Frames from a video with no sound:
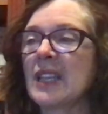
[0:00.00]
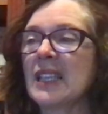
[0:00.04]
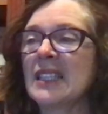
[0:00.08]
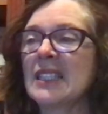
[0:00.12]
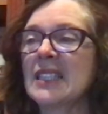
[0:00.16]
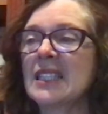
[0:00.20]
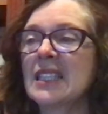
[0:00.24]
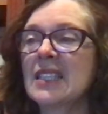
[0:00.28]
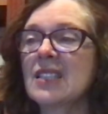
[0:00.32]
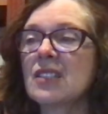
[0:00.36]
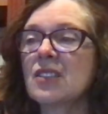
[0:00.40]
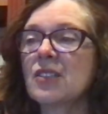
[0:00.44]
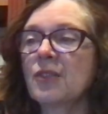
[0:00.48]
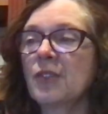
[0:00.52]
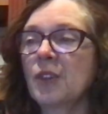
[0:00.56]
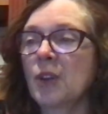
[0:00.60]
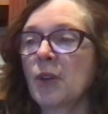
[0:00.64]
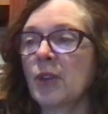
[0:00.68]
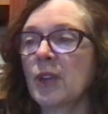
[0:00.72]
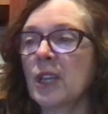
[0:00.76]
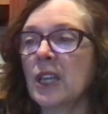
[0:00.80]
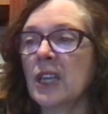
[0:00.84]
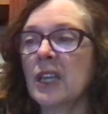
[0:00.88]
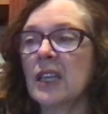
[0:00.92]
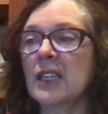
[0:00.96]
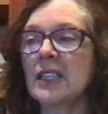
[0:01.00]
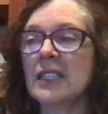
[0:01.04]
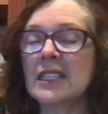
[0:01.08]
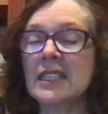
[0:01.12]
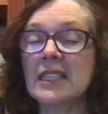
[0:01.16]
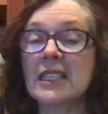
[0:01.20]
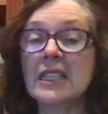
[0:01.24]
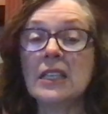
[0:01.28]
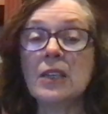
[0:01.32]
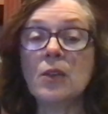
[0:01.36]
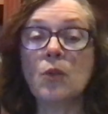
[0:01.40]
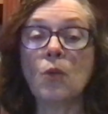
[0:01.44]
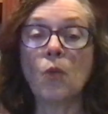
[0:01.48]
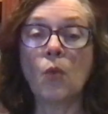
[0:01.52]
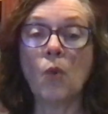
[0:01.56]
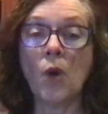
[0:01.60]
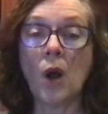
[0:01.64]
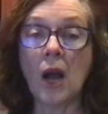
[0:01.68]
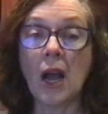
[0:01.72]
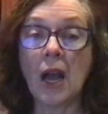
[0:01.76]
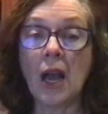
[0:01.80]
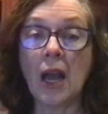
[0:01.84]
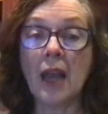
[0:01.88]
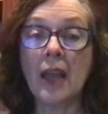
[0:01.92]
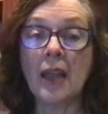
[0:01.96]
Dysphonia, D
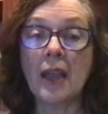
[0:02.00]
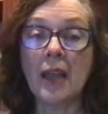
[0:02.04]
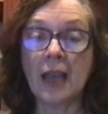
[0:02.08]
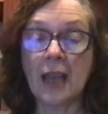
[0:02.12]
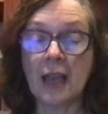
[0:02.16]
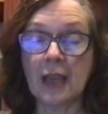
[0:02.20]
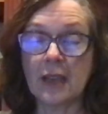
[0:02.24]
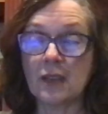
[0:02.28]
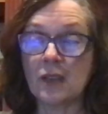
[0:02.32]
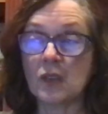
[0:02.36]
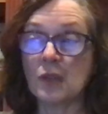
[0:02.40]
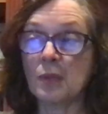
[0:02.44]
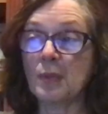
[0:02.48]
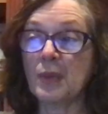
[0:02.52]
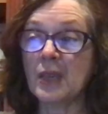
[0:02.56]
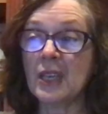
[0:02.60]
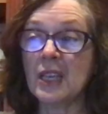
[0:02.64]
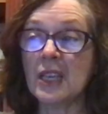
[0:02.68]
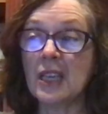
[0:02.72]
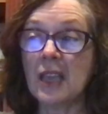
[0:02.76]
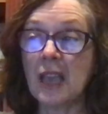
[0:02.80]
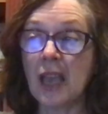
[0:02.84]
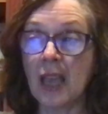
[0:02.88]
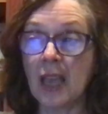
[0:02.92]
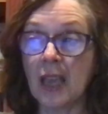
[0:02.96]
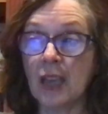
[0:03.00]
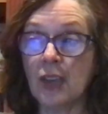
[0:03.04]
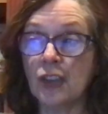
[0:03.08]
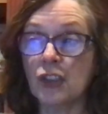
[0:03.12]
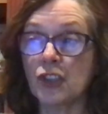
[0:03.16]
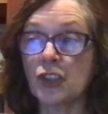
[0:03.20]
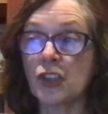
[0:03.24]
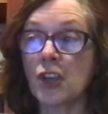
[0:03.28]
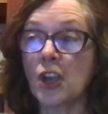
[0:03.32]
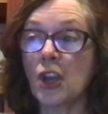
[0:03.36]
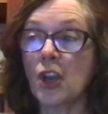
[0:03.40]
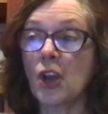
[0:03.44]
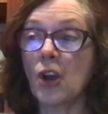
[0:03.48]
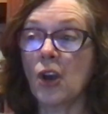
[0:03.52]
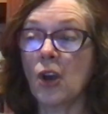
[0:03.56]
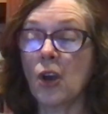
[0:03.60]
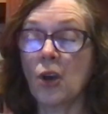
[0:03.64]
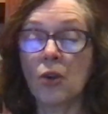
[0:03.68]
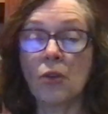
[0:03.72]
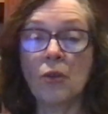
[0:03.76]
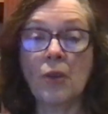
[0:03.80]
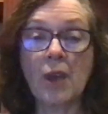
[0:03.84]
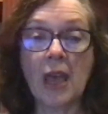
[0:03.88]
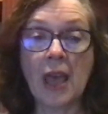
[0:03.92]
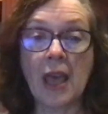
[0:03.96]
Y S P H
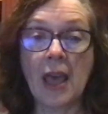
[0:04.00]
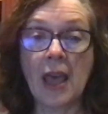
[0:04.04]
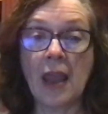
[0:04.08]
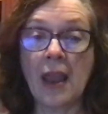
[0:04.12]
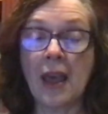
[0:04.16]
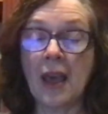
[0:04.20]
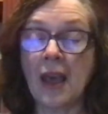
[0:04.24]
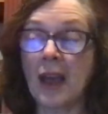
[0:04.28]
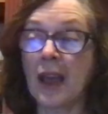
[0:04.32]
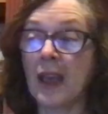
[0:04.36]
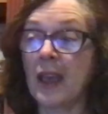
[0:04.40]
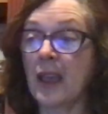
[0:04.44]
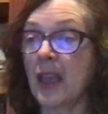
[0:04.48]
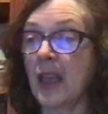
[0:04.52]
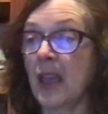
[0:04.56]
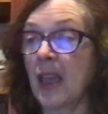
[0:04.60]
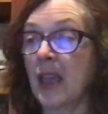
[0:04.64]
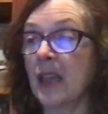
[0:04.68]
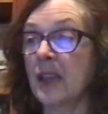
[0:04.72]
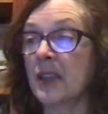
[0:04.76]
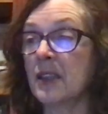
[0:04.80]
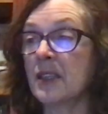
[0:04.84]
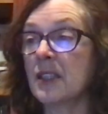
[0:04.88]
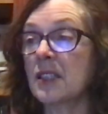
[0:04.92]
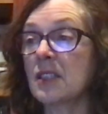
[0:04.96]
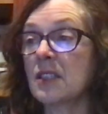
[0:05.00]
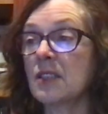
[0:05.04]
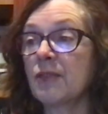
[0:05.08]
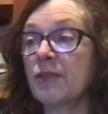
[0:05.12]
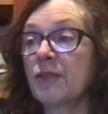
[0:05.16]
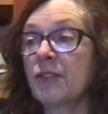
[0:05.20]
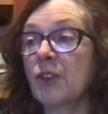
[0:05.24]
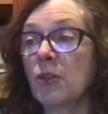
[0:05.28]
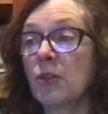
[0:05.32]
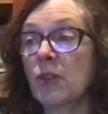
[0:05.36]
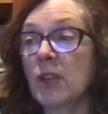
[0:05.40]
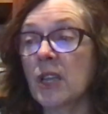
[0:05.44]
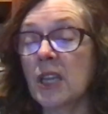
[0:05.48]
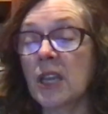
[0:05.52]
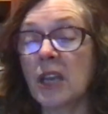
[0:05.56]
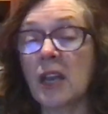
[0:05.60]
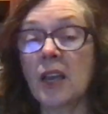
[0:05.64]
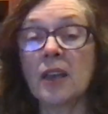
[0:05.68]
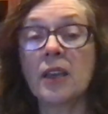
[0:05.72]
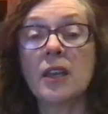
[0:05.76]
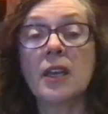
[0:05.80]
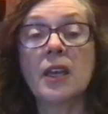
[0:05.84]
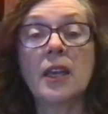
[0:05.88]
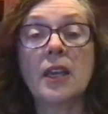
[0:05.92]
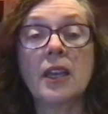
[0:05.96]
O N I A.
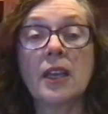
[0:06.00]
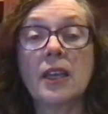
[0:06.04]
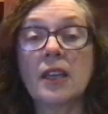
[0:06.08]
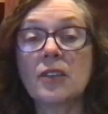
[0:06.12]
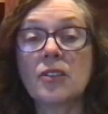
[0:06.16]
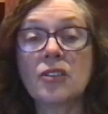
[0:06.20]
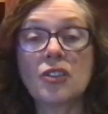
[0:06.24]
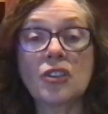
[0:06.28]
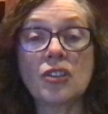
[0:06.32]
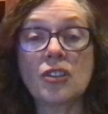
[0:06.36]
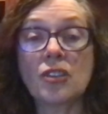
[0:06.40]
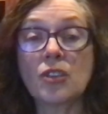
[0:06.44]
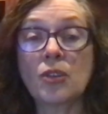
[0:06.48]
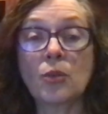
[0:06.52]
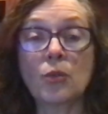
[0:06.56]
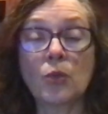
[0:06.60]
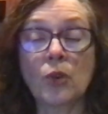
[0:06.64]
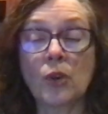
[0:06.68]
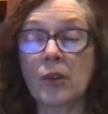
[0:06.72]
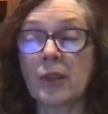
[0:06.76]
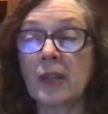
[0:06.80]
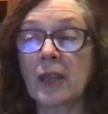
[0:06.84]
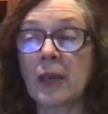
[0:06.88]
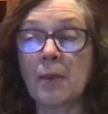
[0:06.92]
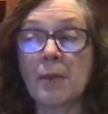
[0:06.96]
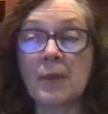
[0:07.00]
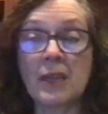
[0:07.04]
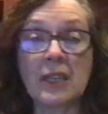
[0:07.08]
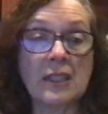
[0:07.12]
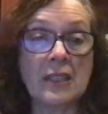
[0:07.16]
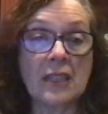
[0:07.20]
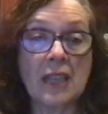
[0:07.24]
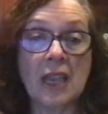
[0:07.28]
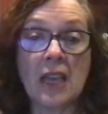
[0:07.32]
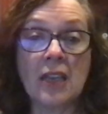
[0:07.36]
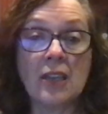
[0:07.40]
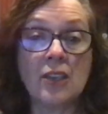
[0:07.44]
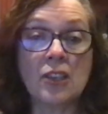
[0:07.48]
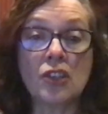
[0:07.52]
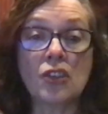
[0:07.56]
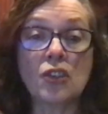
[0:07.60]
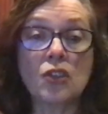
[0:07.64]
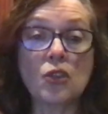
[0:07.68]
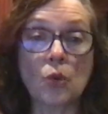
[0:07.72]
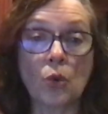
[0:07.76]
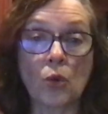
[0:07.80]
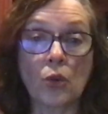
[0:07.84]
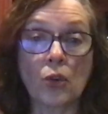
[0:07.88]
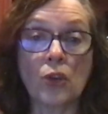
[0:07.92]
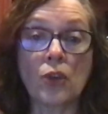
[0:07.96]
Dysphonia is just the word that means a
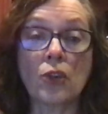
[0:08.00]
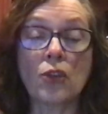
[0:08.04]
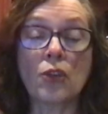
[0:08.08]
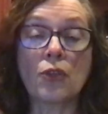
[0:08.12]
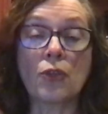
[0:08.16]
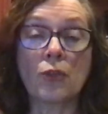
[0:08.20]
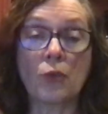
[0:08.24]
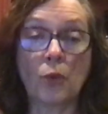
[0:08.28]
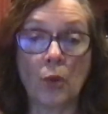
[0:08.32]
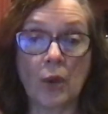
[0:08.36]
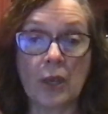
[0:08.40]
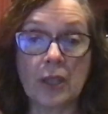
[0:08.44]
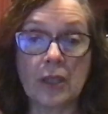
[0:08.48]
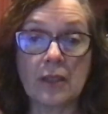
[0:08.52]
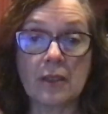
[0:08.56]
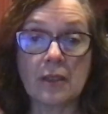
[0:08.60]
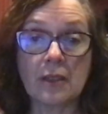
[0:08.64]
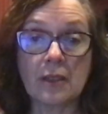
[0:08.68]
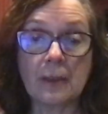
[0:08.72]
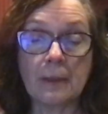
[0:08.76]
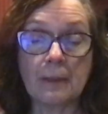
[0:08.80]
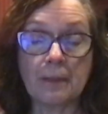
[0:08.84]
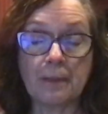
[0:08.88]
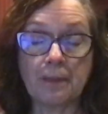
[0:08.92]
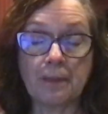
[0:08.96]
disordered voice.